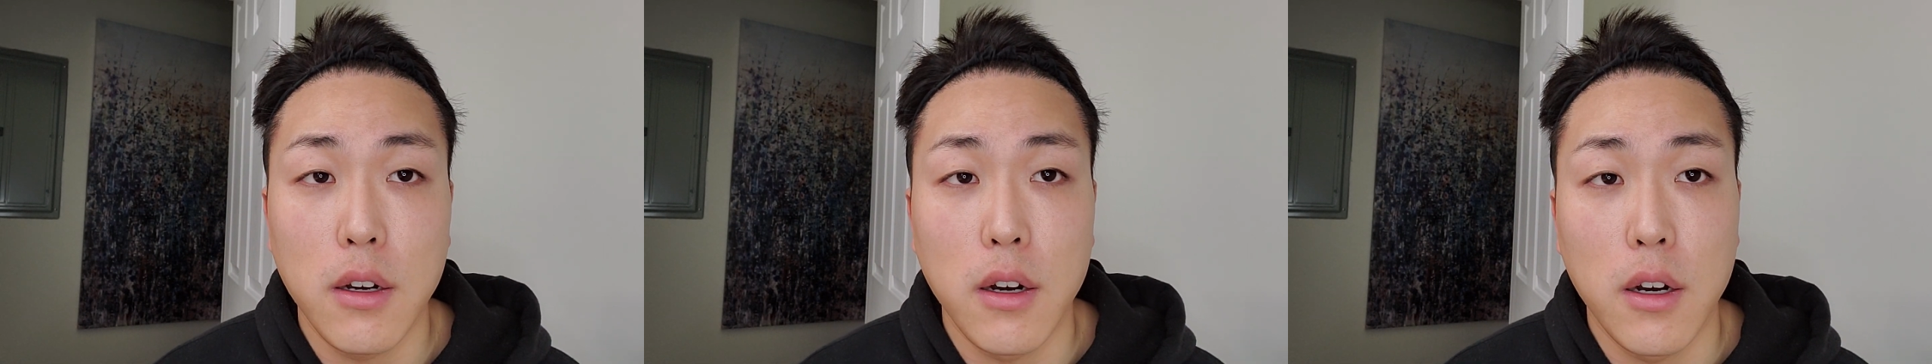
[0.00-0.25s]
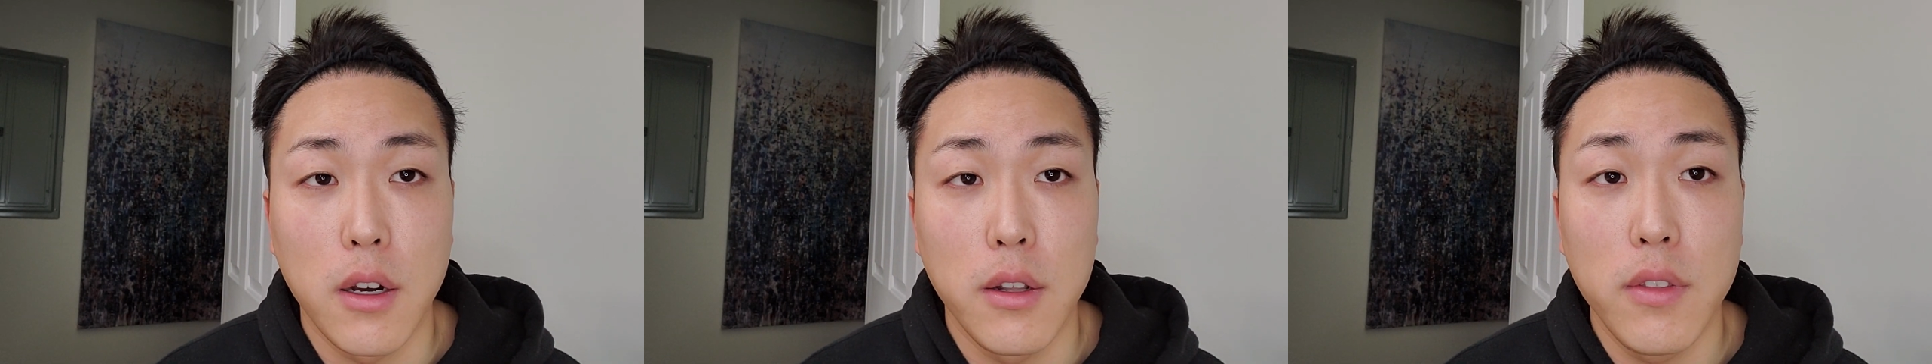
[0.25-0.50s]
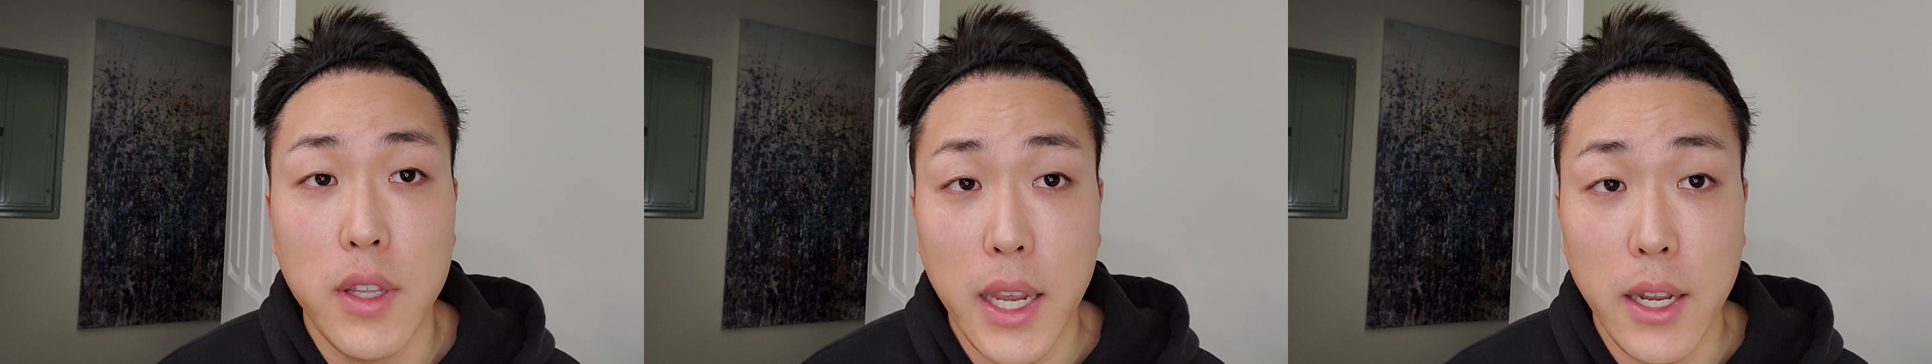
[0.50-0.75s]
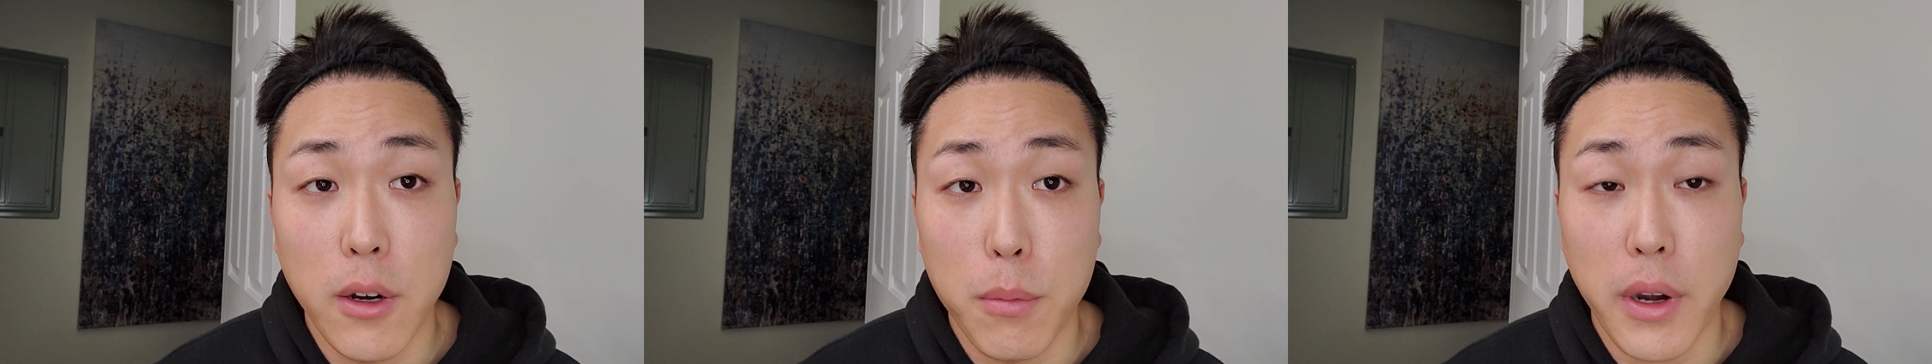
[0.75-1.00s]
on day
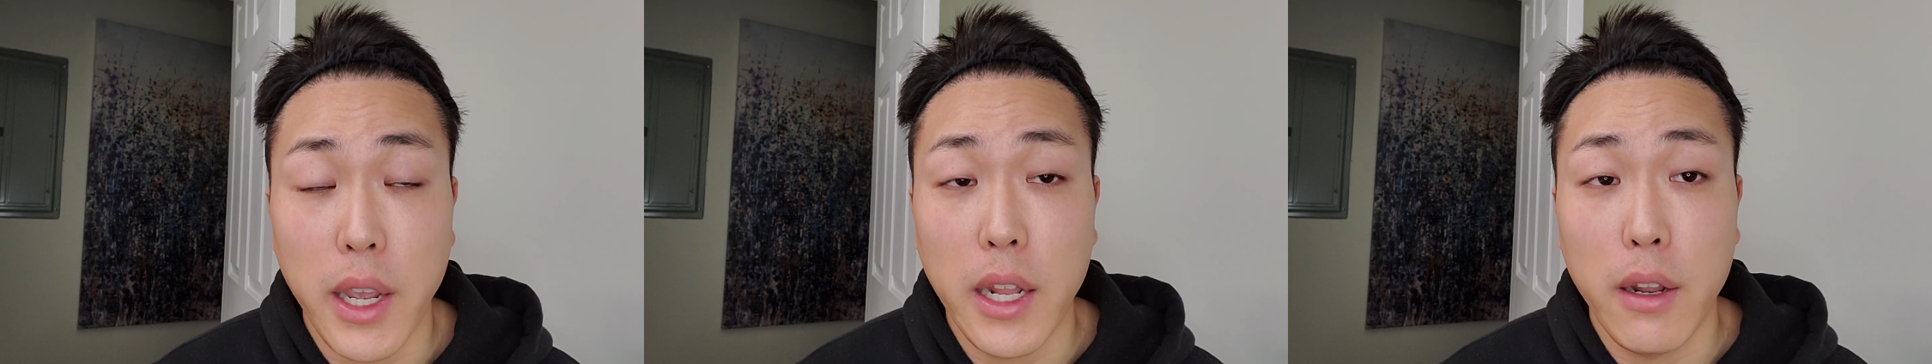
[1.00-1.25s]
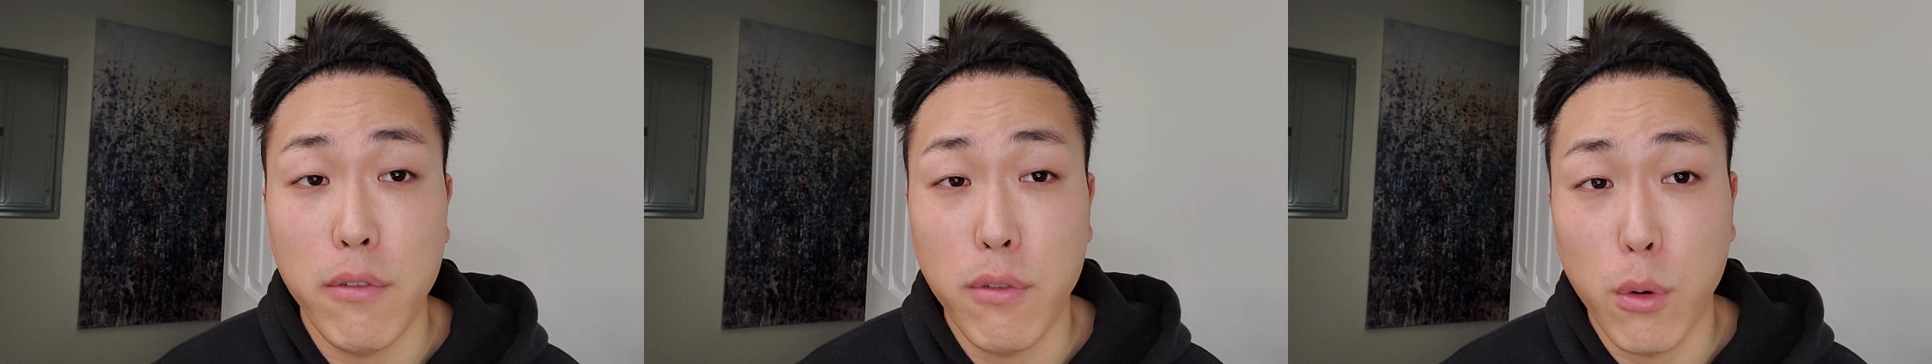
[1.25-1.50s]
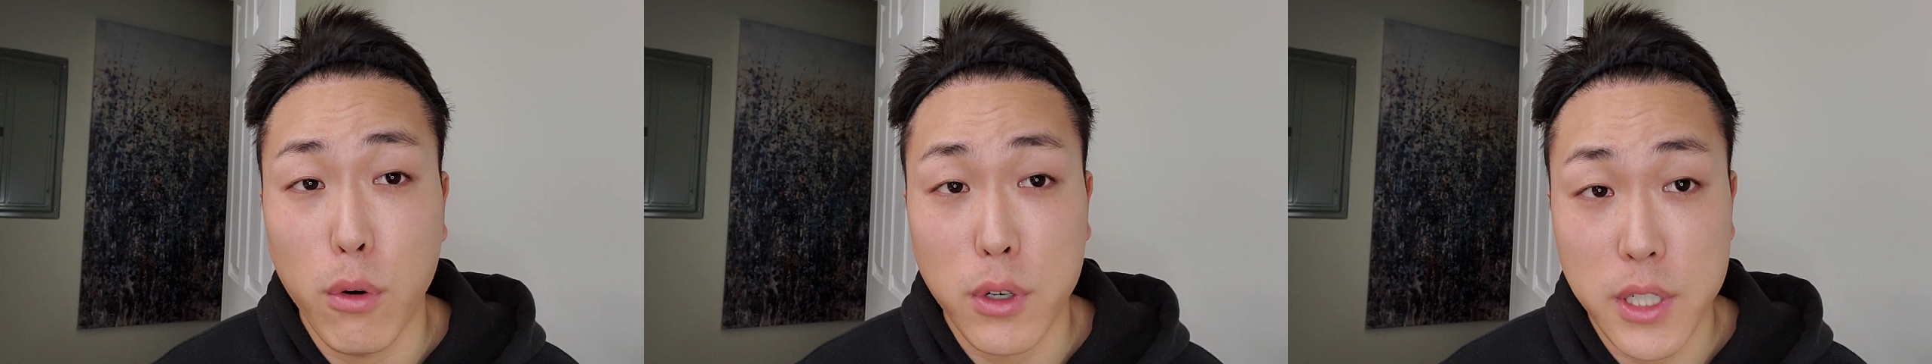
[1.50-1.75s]
number 84